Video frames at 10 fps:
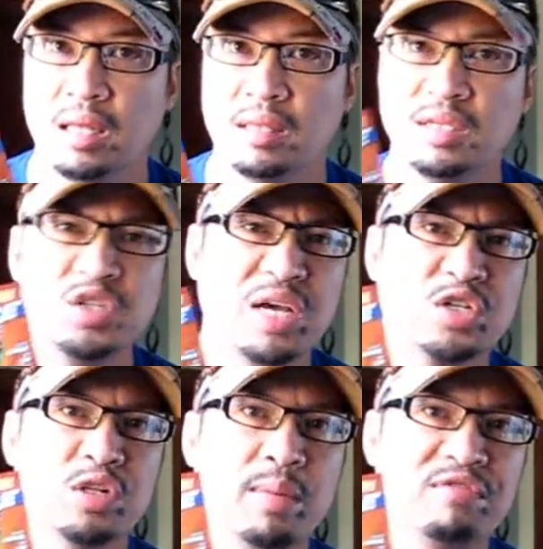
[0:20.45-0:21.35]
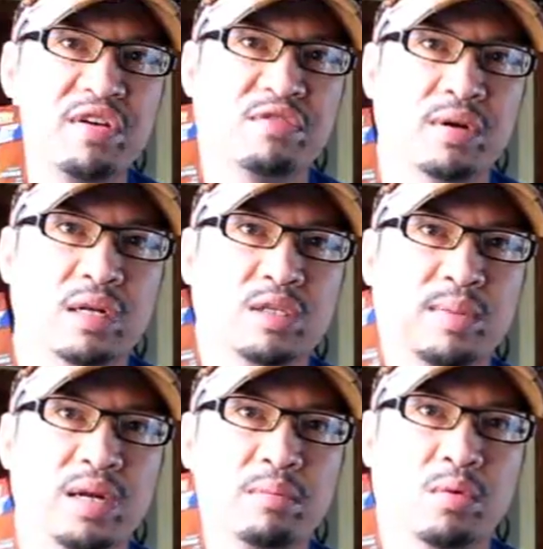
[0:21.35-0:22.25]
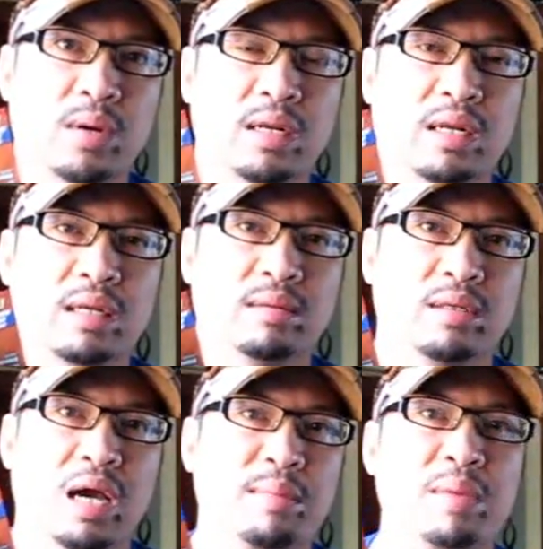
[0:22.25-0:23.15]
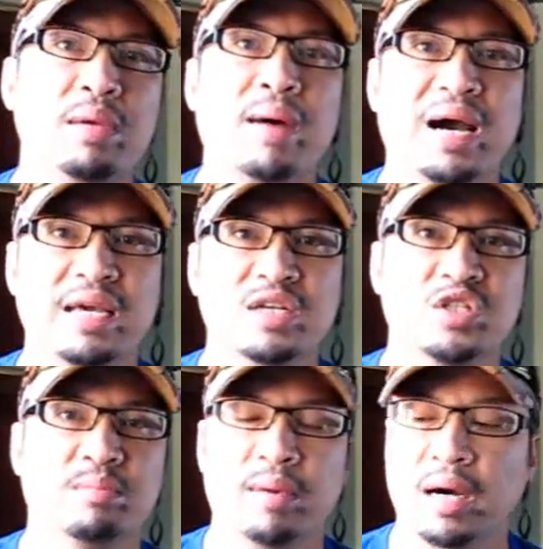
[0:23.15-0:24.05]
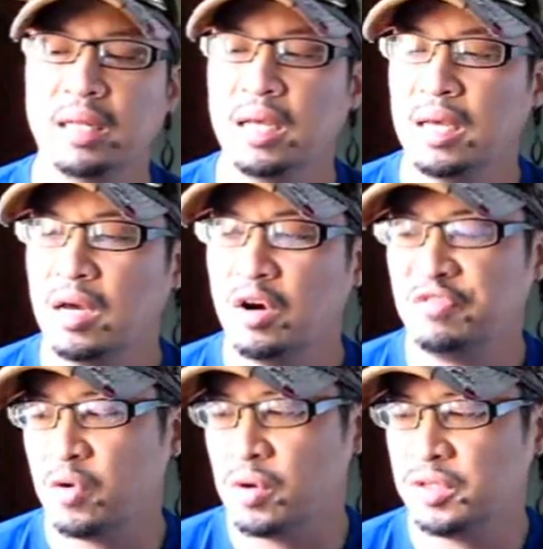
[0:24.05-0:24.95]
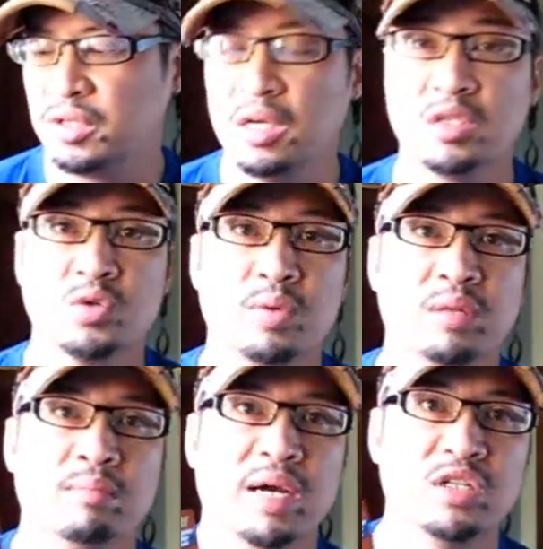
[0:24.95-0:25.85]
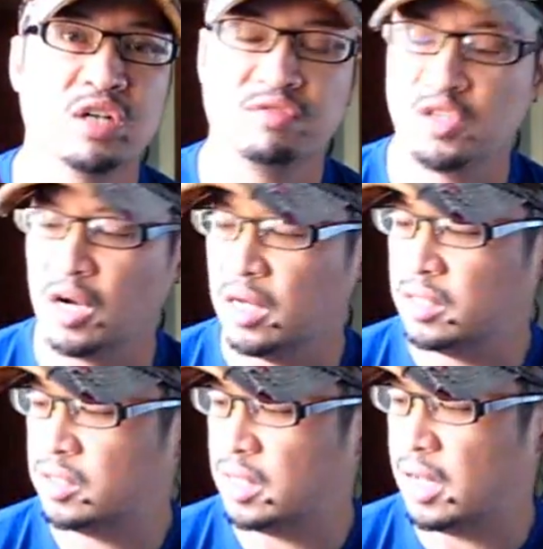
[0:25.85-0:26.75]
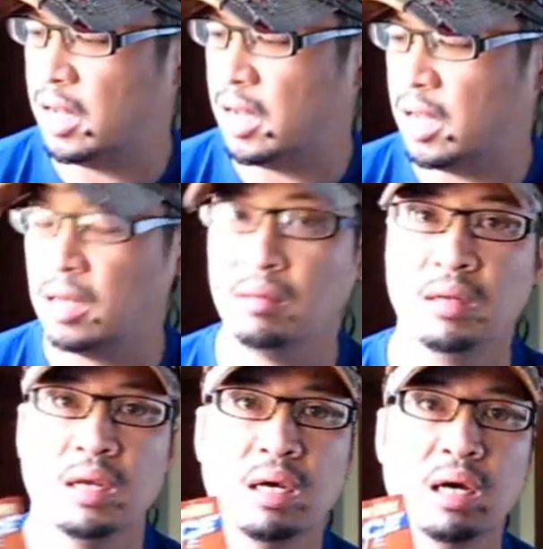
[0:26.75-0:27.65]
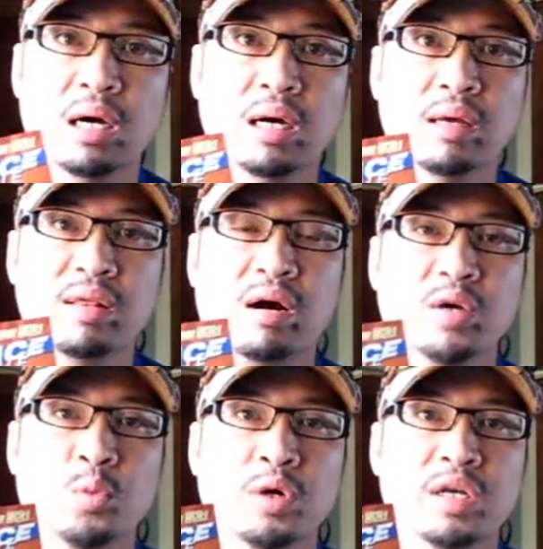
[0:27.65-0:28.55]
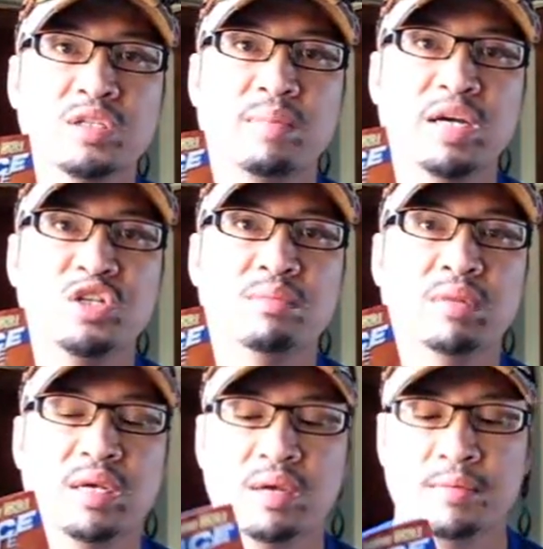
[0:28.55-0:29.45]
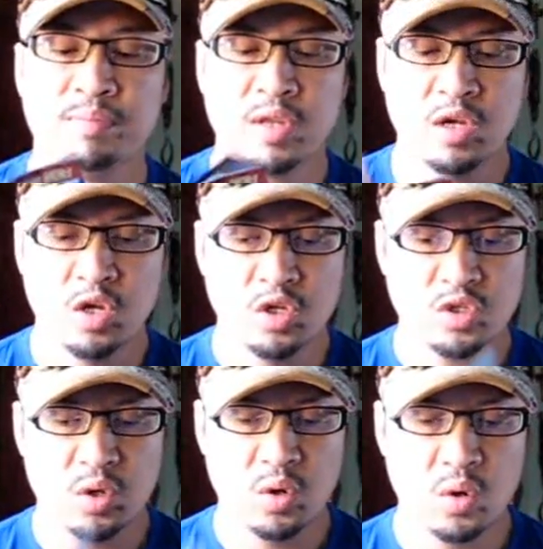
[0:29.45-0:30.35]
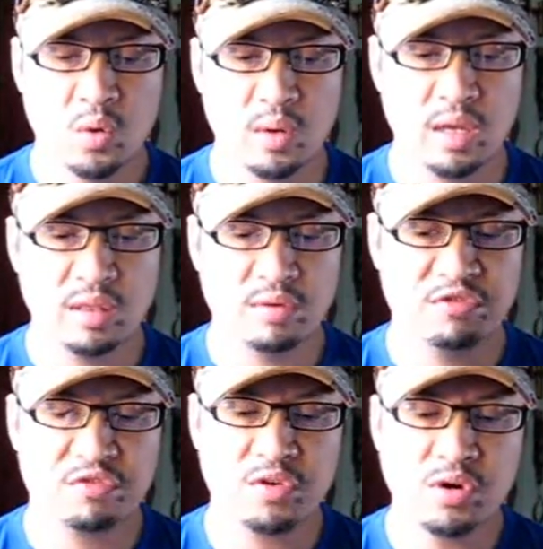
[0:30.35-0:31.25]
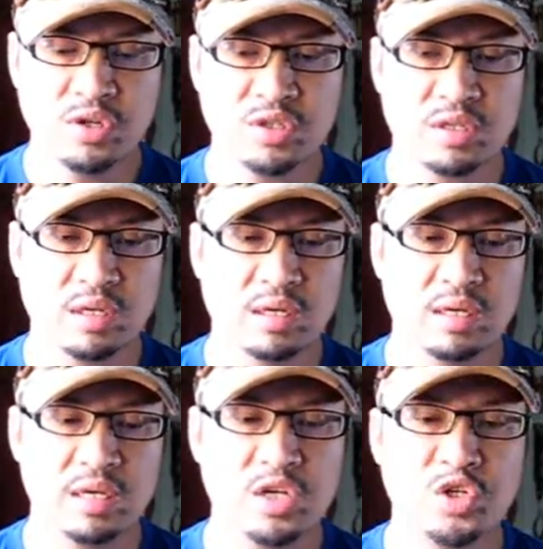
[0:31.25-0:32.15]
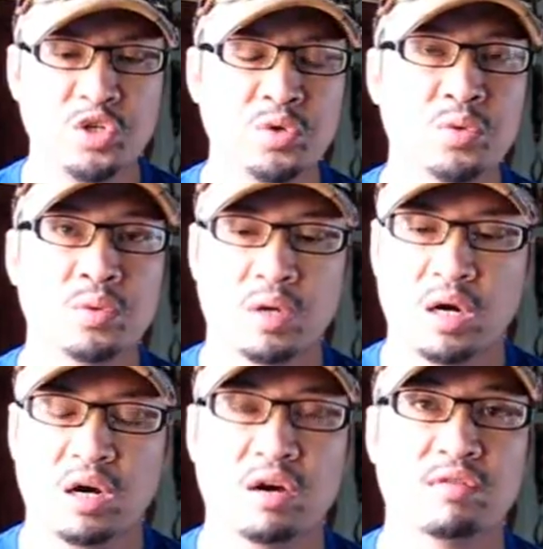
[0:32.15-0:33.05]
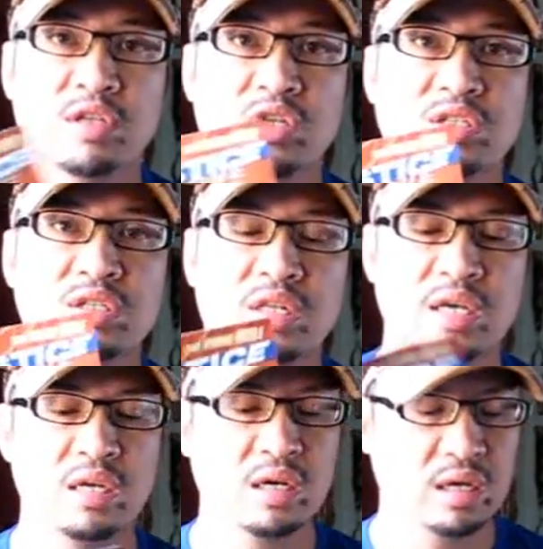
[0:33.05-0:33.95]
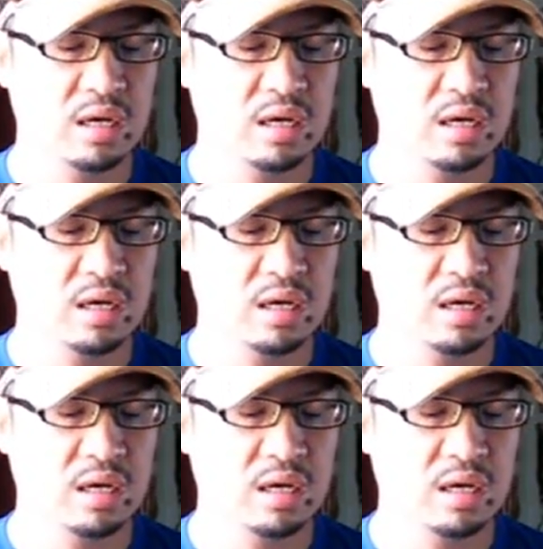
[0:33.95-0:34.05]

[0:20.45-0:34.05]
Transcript: this is actually my favorite. It's my number one. I may be biased, but of course, it's written by Geoff Johns and the artwork is by Jim Lee. So, in the first issue of the Justice League,